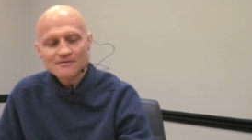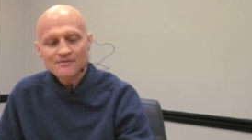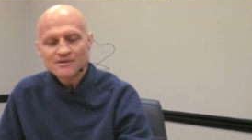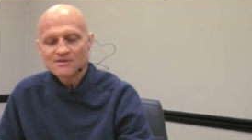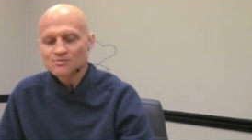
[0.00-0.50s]

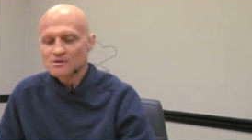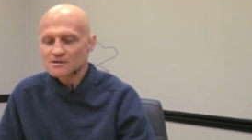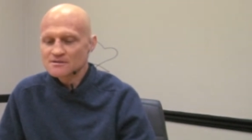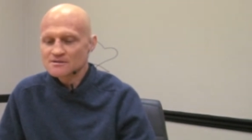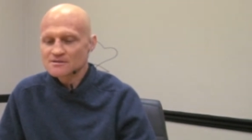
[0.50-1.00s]
this
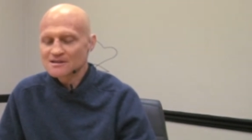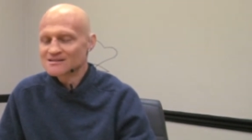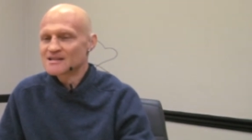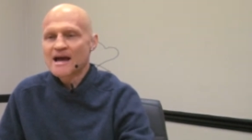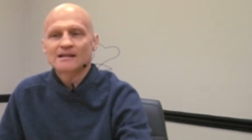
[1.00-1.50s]
was
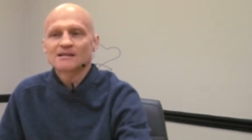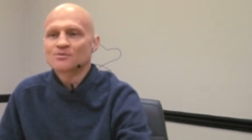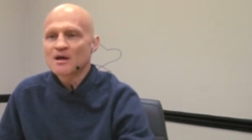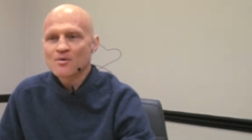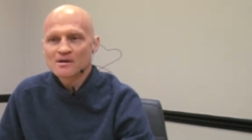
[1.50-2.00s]
exactly
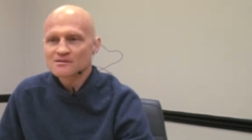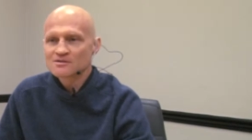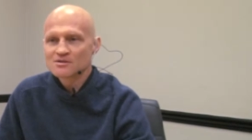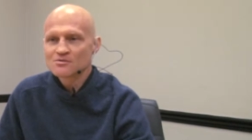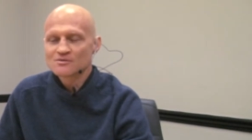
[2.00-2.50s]
what I wanted to do.